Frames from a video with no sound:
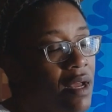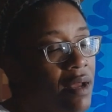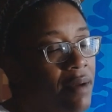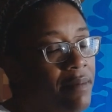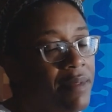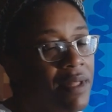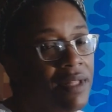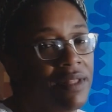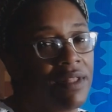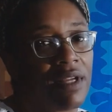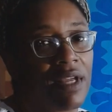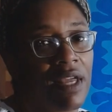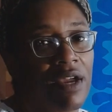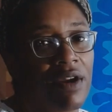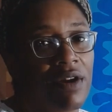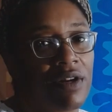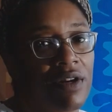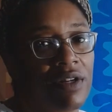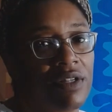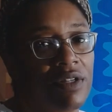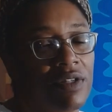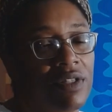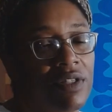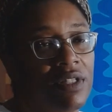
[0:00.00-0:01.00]
that the
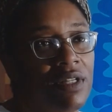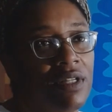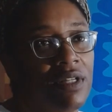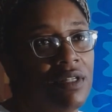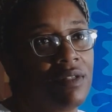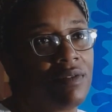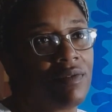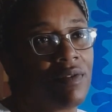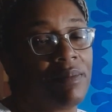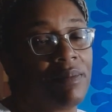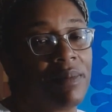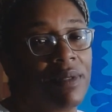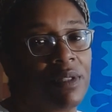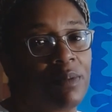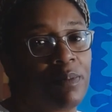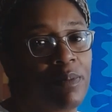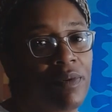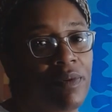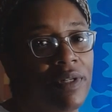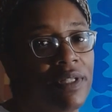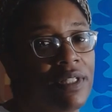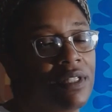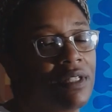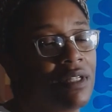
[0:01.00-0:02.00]
character sees from his
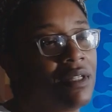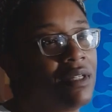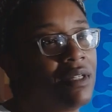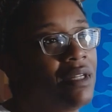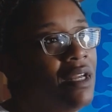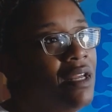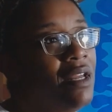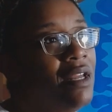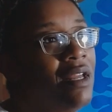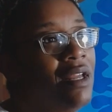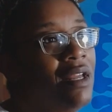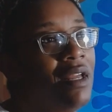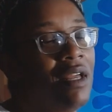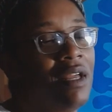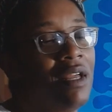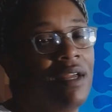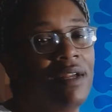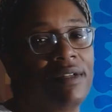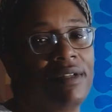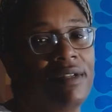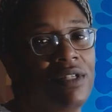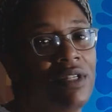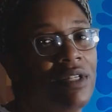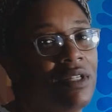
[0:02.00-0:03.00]
prison.
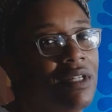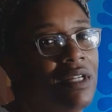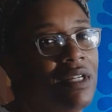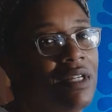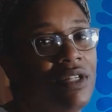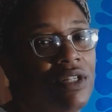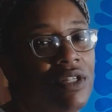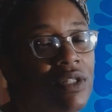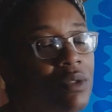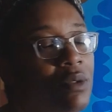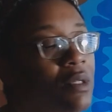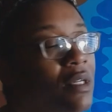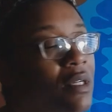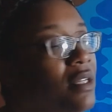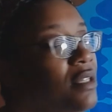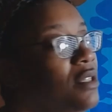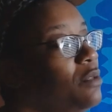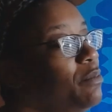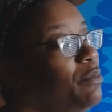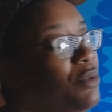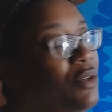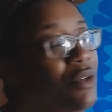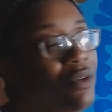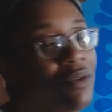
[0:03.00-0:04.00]
It's
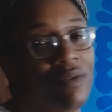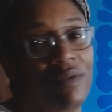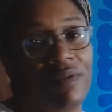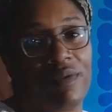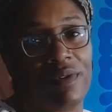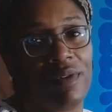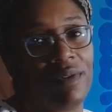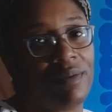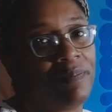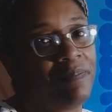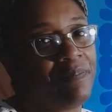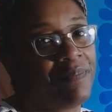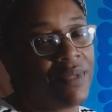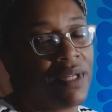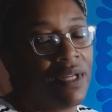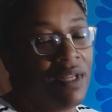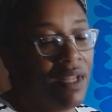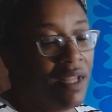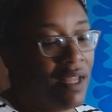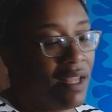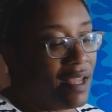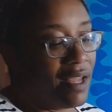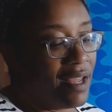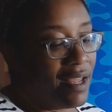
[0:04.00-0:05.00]
beautiful.
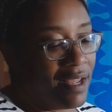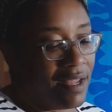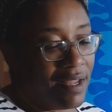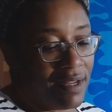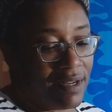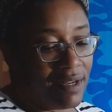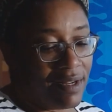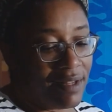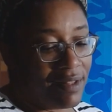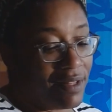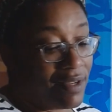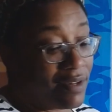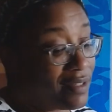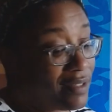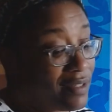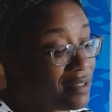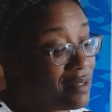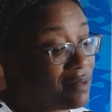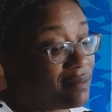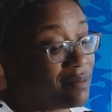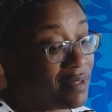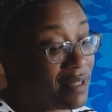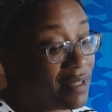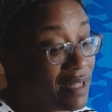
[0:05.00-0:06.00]
And
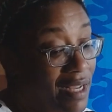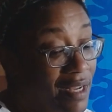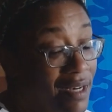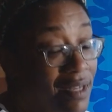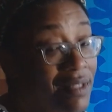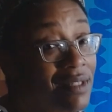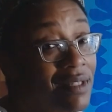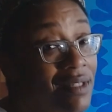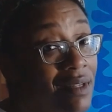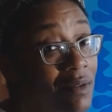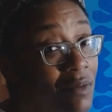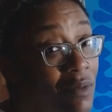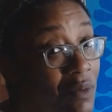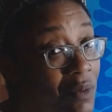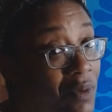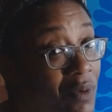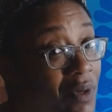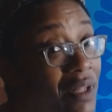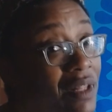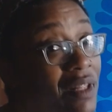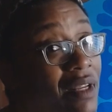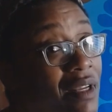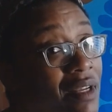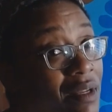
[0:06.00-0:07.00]
that is a
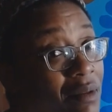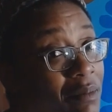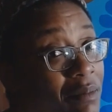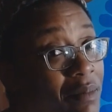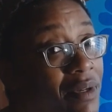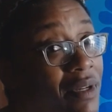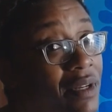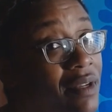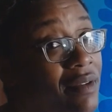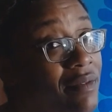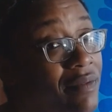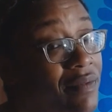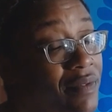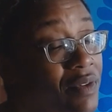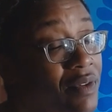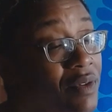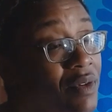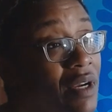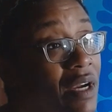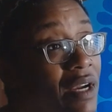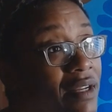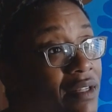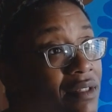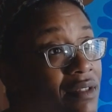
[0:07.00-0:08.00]
really good book if you
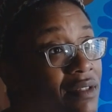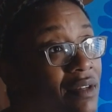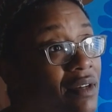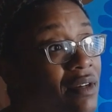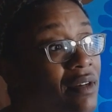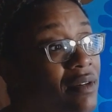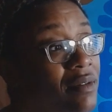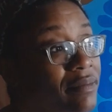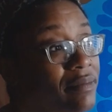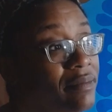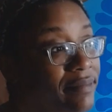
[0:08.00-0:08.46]
guys are